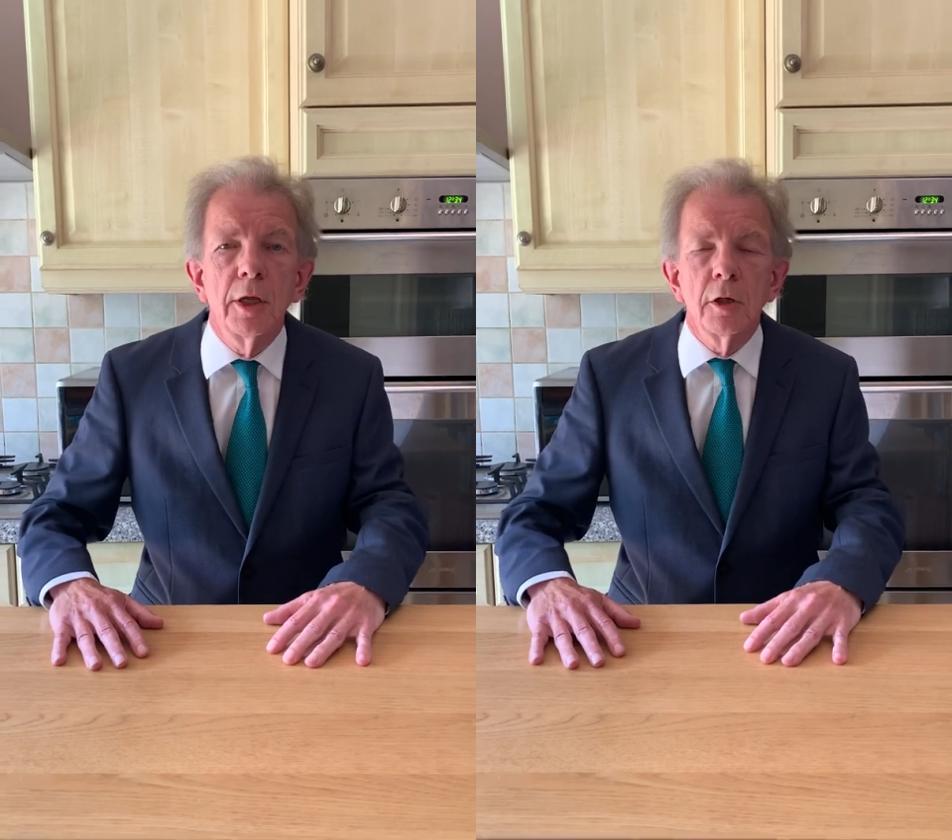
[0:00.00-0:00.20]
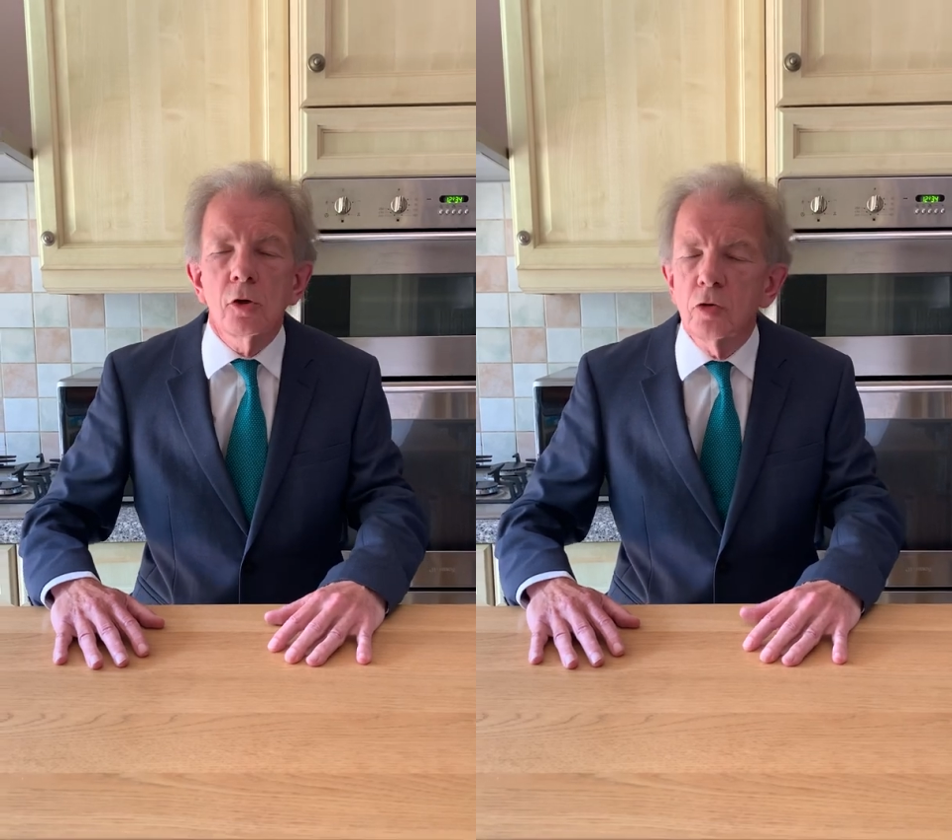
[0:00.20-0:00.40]

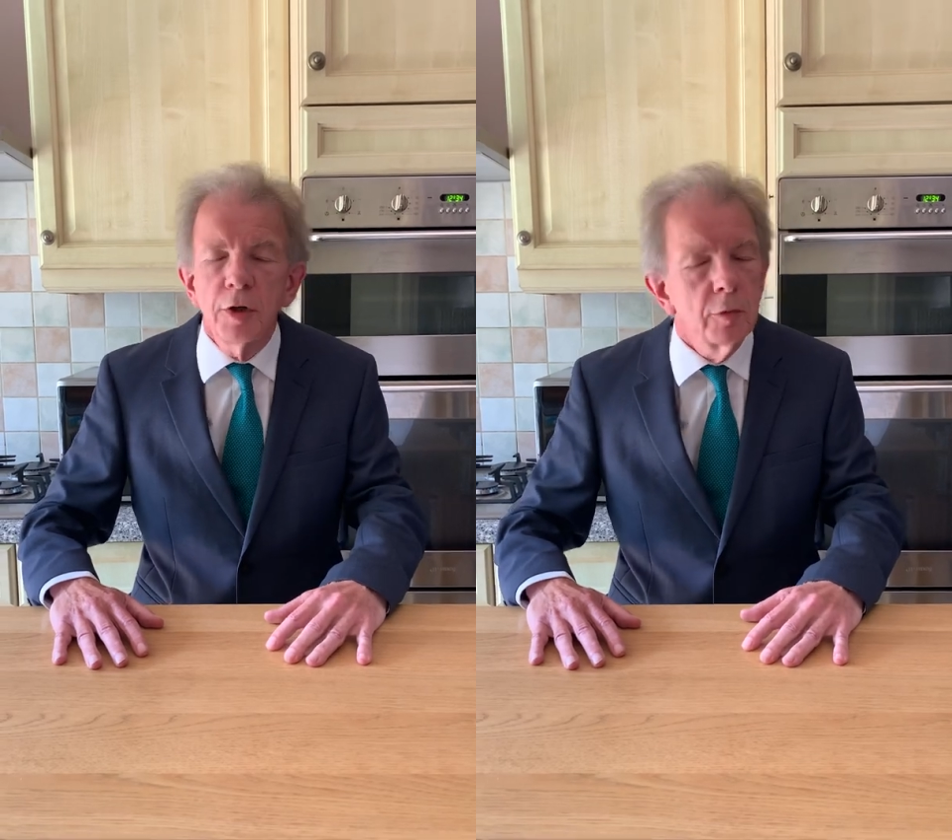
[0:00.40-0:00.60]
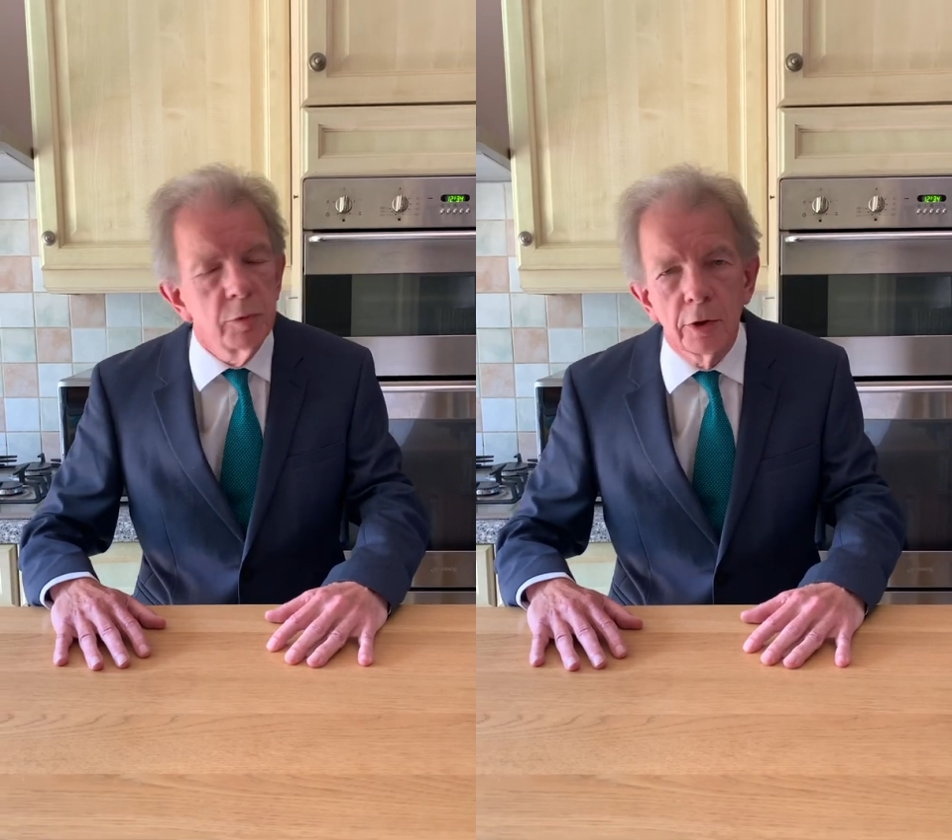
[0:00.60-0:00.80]

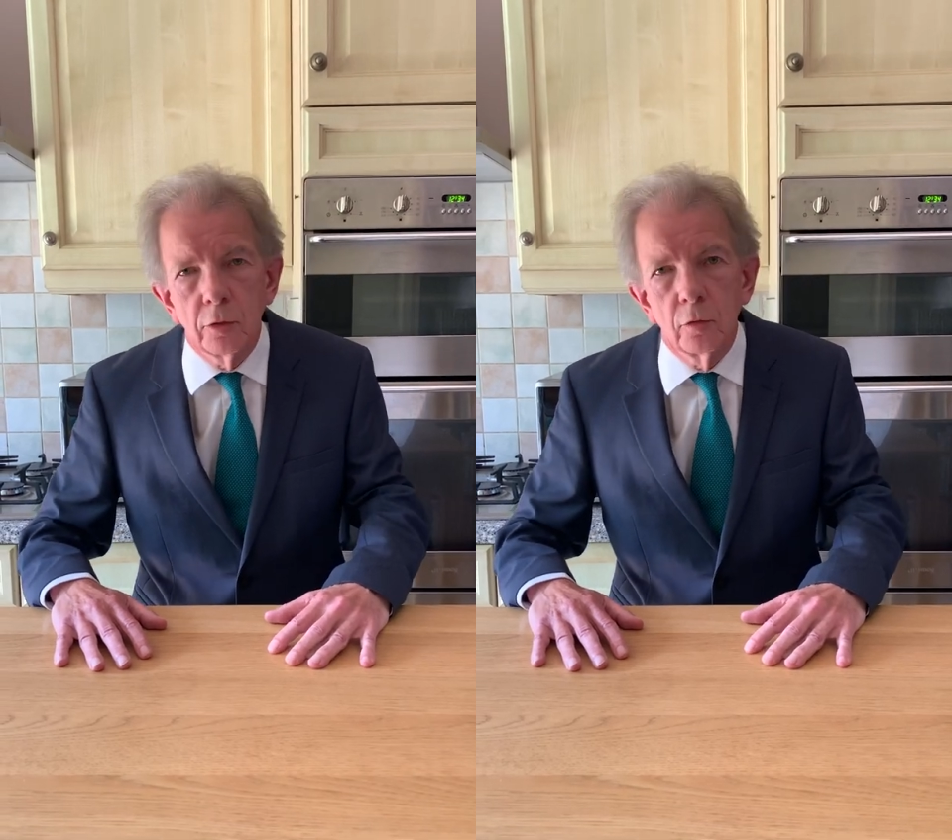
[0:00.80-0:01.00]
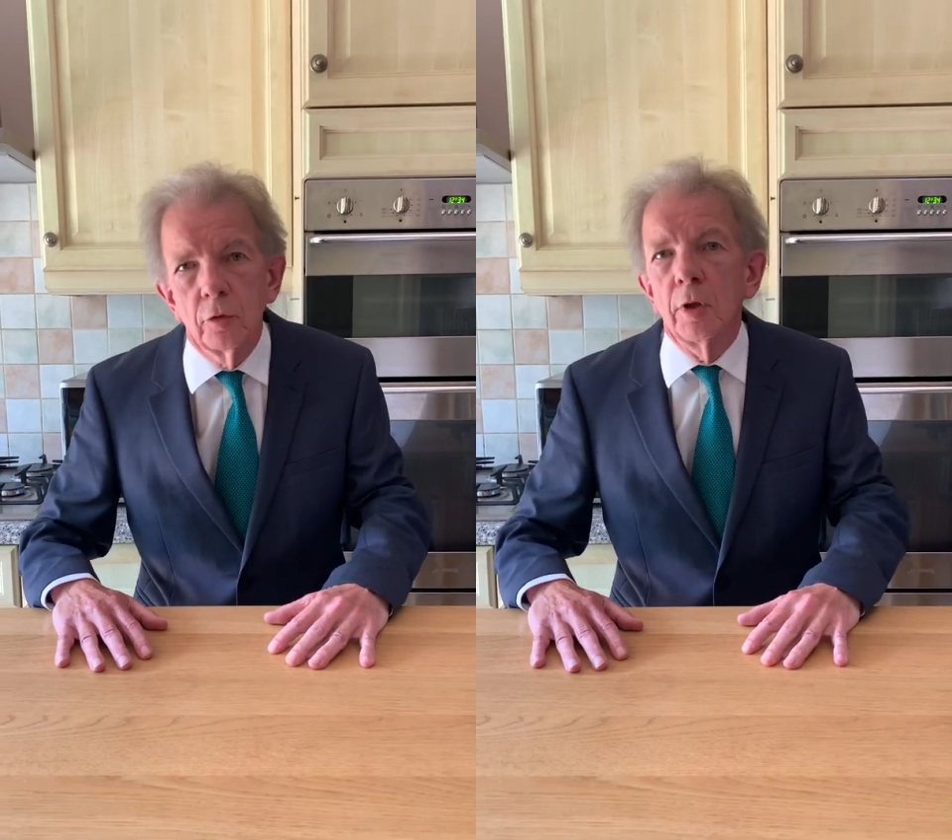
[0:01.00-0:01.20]
incredibly
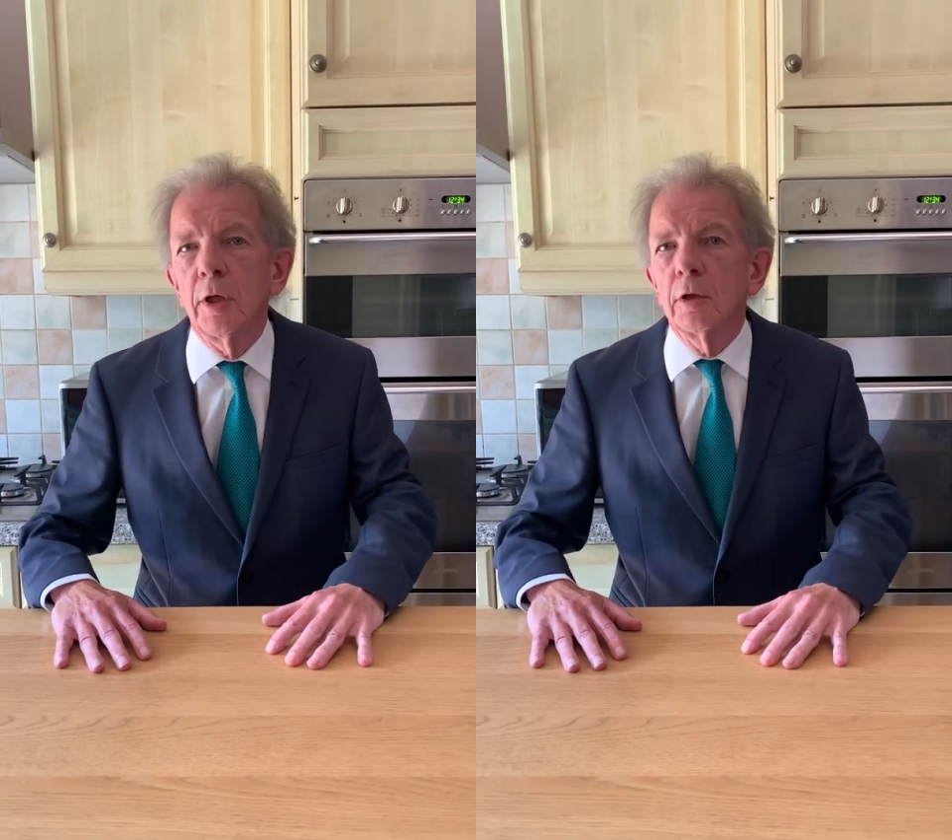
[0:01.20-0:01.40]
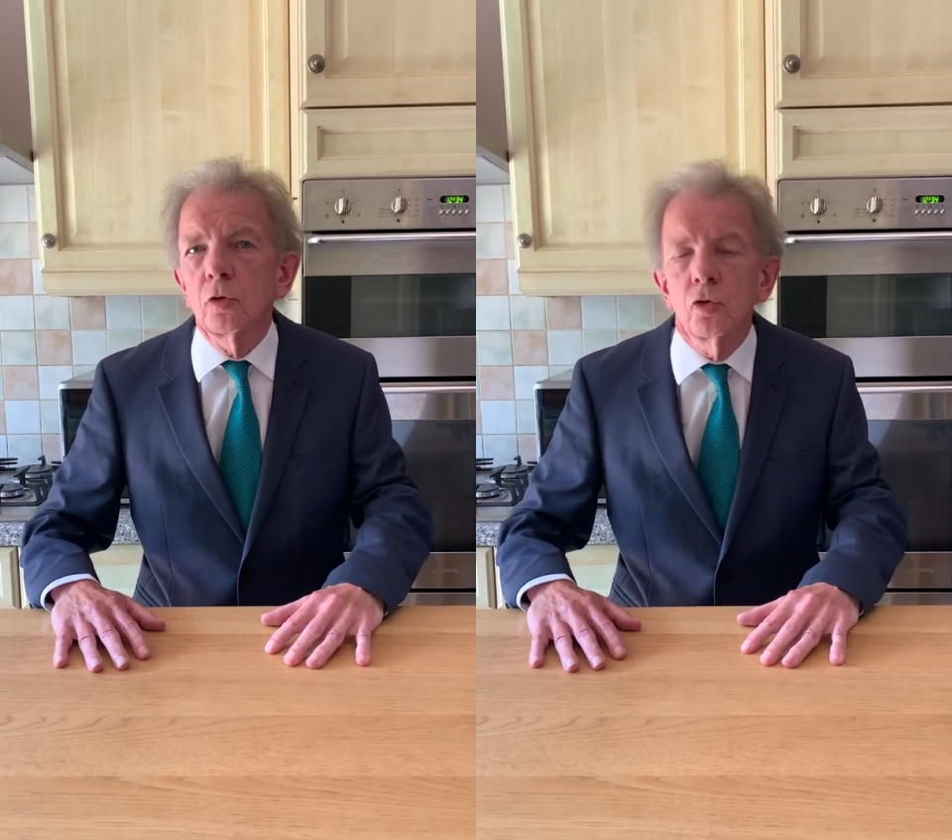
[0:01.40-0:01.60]

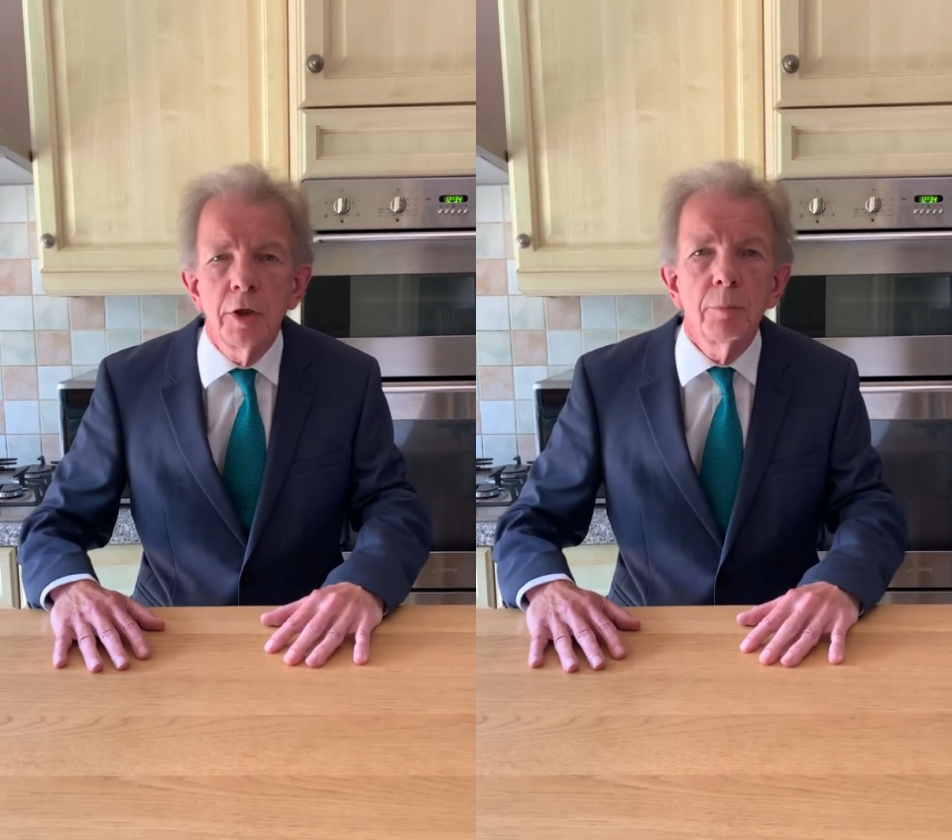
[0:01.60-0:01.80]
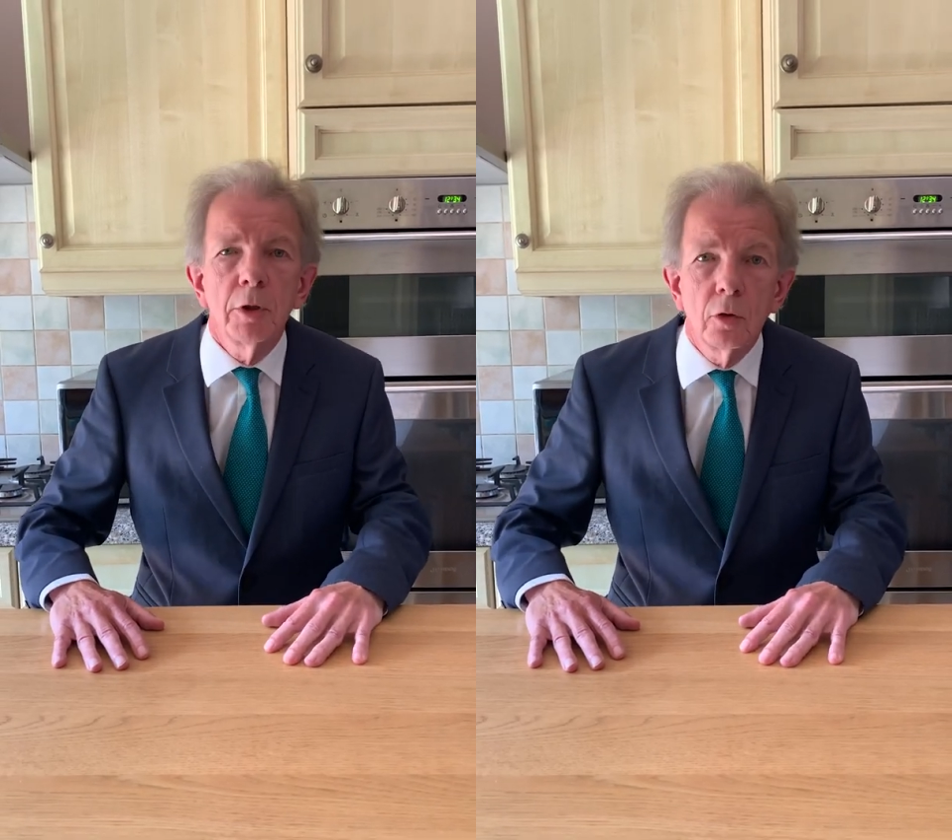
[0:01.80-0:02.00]

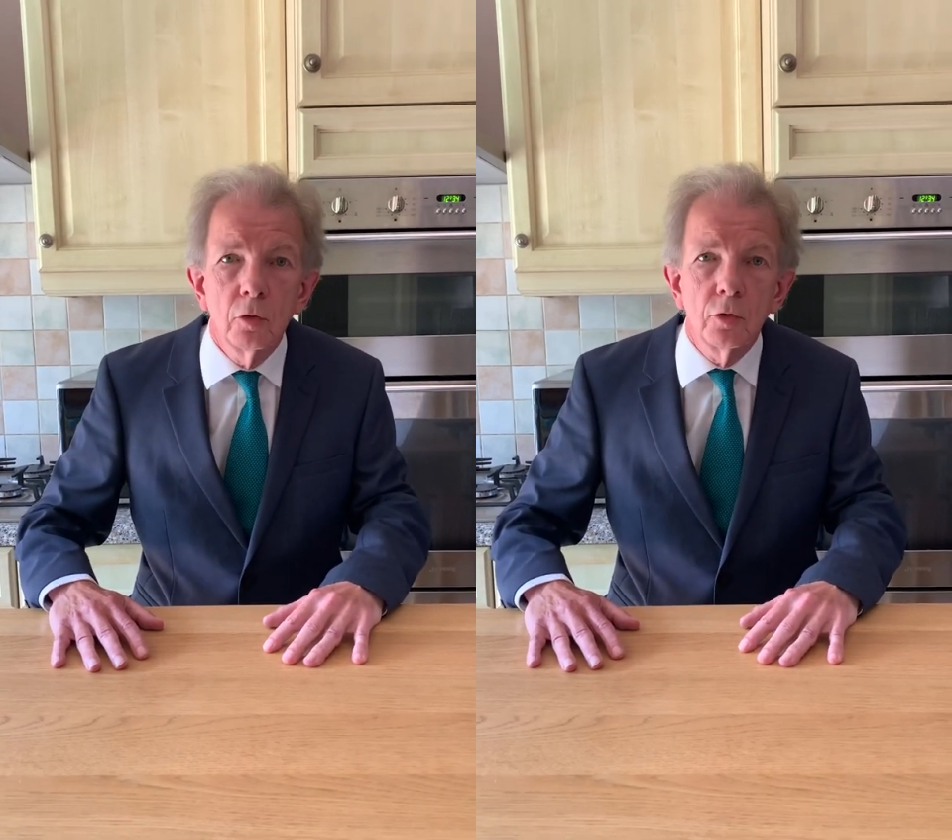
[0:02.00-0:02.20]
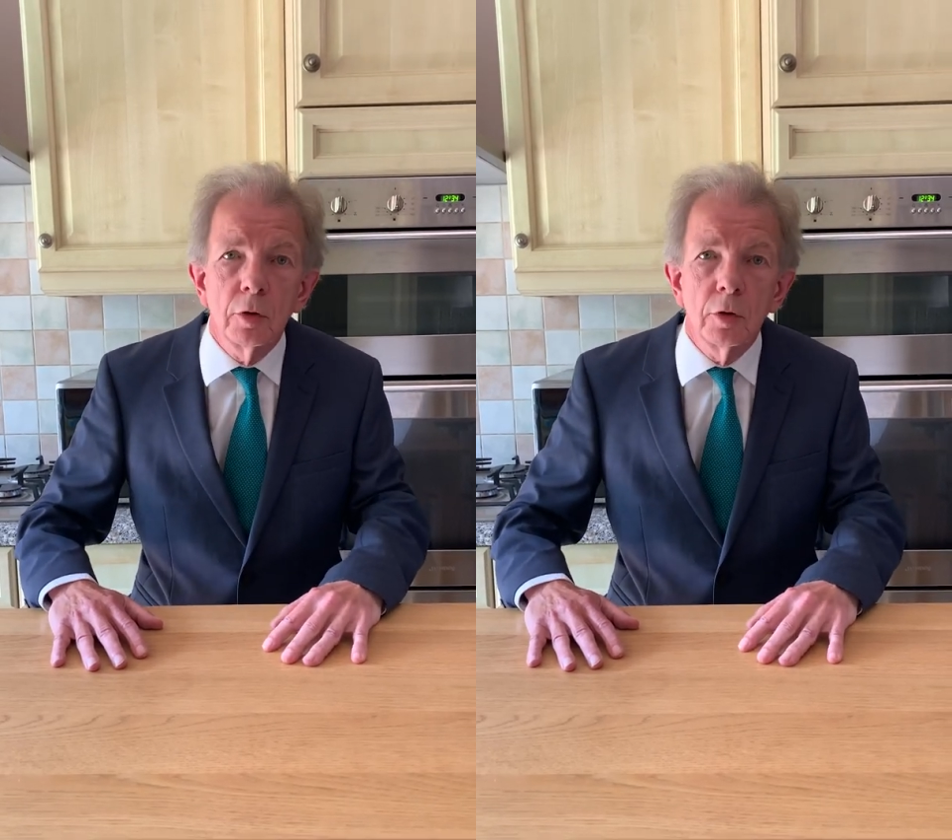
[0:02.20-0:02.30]
good